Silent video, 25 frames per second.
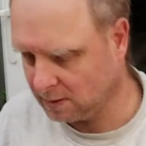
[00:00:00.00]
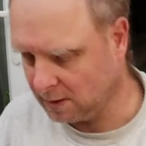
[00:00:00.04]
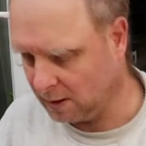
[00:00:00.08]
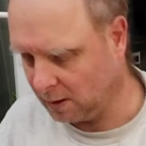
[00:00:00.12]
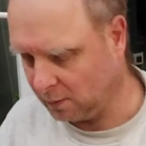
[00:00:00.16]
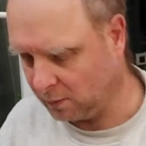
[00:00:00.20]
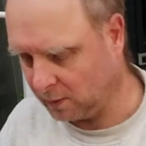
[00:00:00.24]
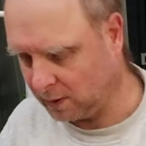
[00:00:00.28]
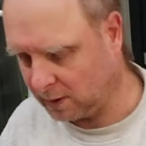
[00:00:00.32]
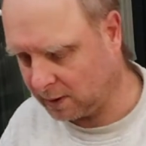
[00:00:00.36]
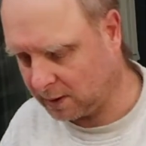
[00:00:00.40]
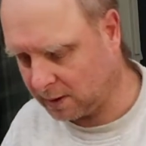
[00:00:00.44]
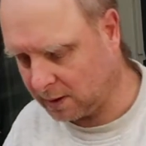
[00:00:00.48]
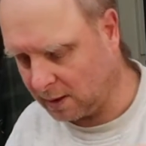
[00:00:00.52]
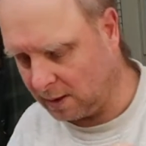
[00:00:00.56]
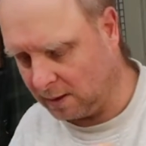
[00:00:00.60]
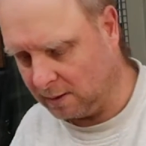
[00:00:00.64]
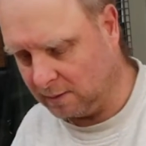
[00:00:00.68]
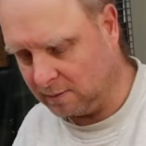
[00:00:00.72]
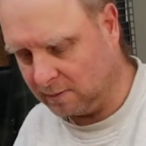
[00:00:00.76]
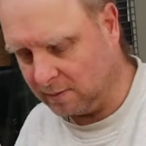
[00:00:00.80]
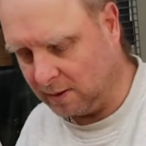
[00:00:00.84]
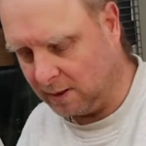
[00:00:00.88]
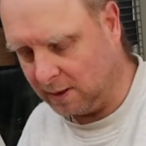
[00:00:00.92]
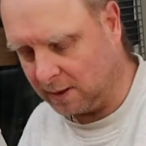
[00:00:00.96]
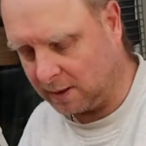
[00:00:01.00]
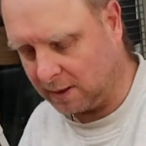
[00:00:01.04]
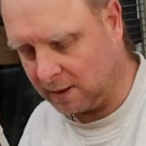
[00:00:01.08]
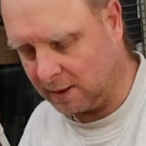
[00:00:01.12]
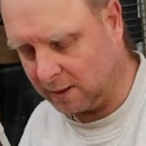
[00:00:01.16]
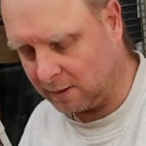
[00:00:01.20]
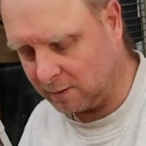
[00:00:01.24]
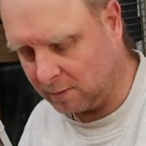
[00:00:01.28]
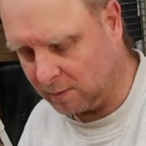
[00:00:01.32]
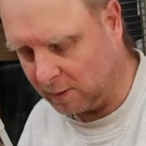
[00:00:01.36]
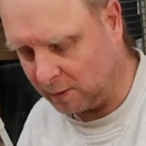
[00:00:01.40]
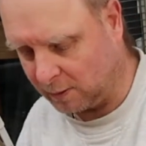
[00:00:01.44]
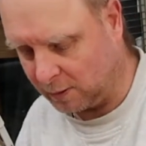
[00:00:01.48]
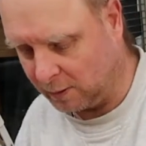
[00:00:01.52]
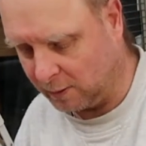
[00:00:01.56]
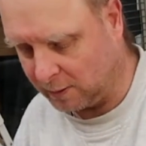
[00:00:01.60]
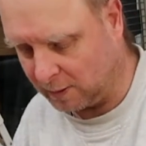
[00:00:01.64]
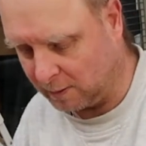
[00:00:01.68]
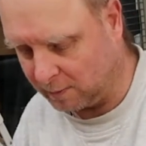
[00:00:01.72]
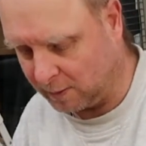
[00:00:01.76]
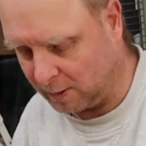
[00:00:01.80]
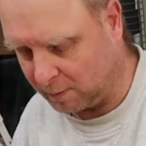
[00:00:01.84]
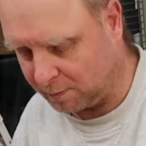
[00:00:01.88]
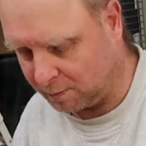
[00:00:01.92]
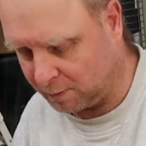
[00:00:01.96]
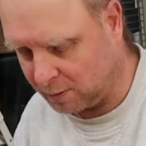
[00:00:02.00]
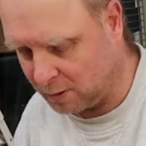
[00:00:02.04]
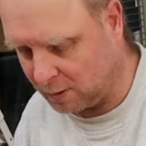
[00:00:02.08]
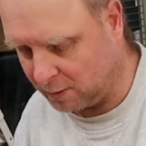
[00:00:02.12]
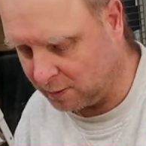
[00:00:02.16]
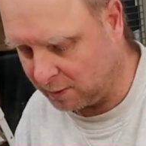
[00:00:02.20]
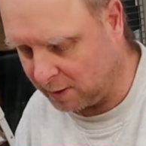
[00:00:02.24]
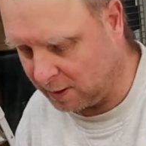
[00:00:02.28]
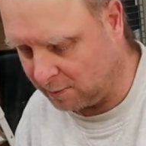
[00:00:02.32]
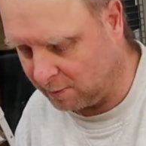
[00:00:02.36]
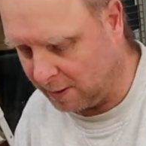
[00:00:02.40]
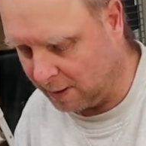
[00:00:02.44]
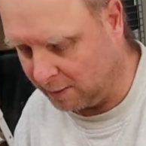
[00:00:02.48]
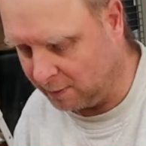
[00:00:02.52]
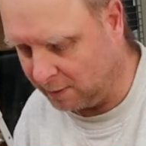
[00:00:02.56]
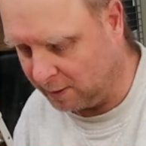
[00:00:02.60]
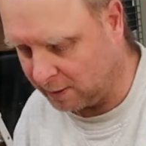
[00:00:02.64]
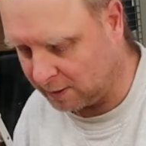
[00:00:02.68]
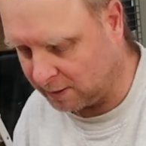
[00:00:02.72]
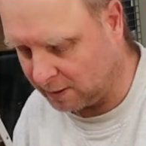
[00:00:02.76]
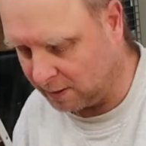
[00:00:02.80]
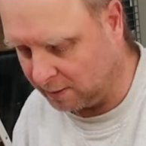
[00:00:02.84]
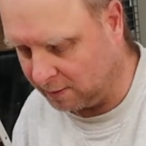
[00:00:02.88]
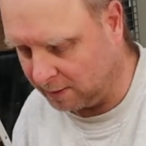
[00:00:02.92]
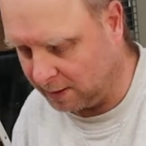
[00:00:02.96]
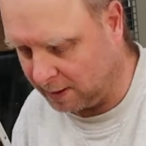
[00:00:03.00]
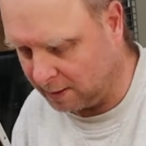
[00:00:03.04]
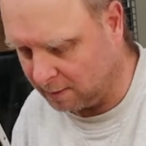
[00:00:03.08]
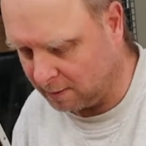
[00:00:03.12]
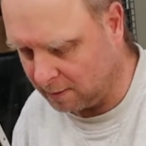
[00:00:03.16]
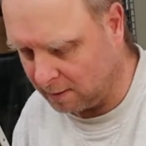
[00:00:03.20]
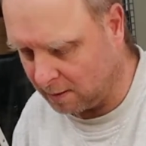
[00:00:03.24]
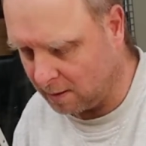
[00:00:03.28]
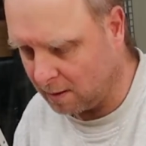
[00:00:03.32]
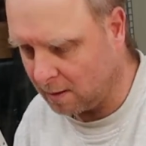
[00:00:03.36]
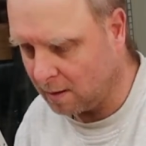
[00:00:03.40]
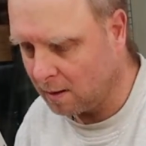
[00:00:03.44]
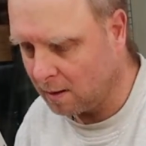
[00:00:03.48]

There we go. Right, okay, so what I'm going to do is I'm going to put the magnets on now.